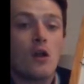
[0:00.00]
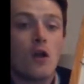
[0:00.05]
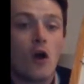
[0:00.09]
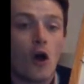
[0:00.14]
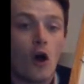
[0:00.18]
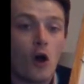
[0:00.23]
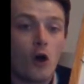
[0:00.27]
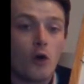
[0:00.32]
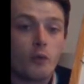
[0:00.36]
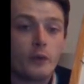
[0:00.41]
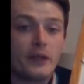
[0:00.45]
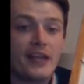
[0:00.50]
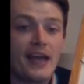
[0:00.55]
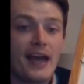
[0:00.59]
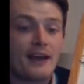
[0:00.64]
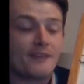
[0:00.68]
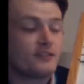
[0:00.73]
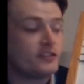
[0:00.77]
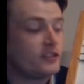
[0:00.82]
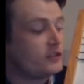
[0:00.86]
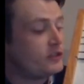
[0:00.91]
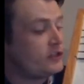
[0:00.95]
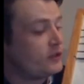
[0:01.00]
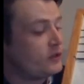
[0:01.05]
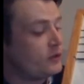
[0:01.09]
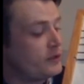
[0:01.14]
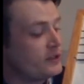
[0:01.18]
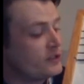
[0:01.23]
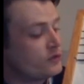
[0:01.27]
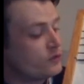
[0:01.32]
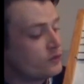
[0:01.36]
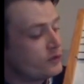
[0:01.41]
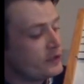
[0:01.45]
All we have to do
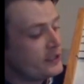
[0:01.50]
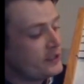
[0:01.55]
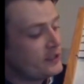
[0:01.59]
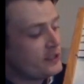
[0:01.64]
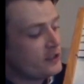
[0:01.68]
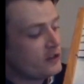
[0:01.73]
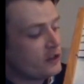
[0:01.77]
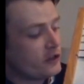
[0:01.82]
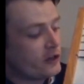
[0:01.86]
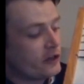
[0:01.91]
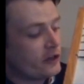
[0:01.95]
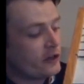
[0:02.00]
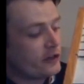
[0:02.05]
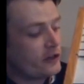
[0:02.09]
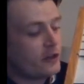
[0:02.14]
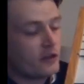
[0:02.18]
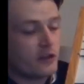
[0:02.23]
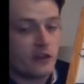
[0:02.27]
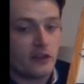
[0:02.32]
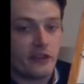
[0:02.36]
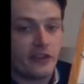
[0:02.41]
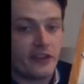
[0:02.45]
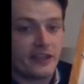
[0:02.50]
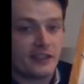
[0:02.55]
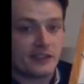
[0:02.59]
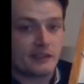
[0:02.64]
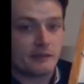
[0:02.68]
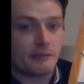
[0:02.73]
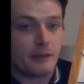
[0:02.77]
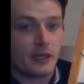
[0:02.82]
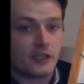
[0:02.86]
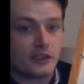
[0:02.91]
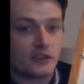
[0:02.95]
is really learn
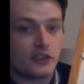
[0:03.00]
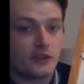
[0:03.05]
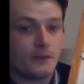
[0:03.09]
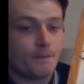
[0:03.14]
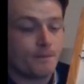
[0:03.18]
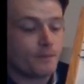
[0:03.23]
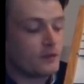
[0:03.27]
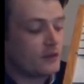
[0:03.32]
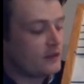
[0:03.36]
this much.